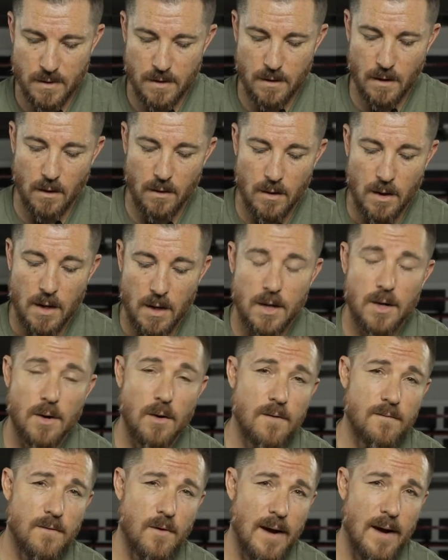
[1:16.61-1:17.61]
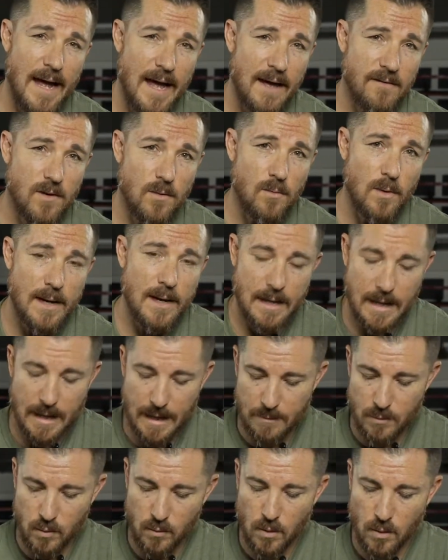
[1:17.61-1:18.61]
So going for a heavyweight
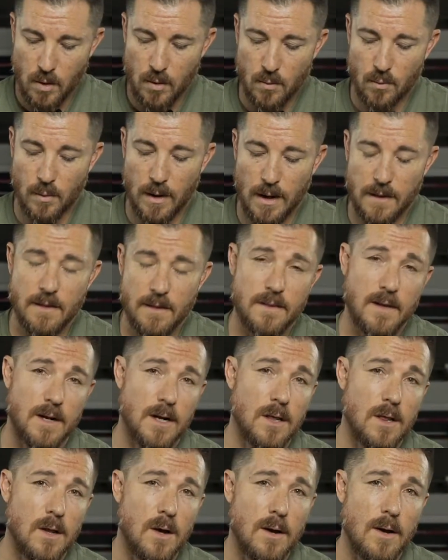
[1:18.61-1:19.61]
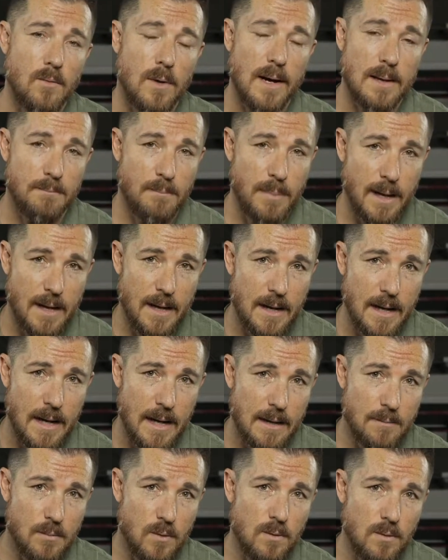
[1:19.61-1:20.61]
cable rather than a lightweight bear
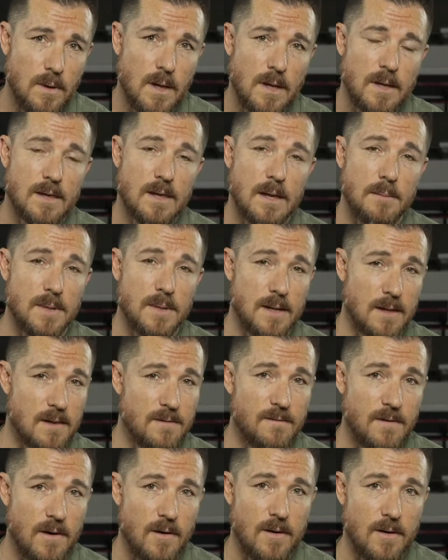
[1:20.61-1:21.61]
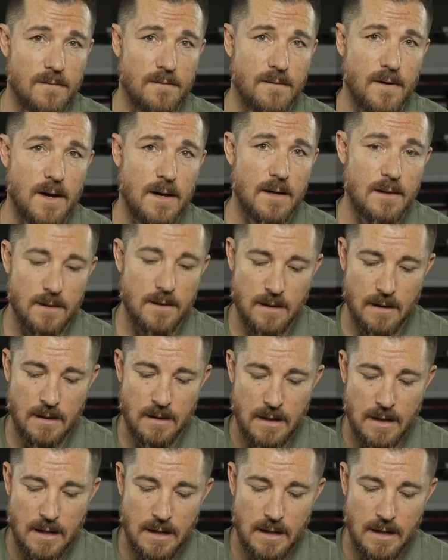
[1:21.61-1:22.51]
cable, something that's very fast,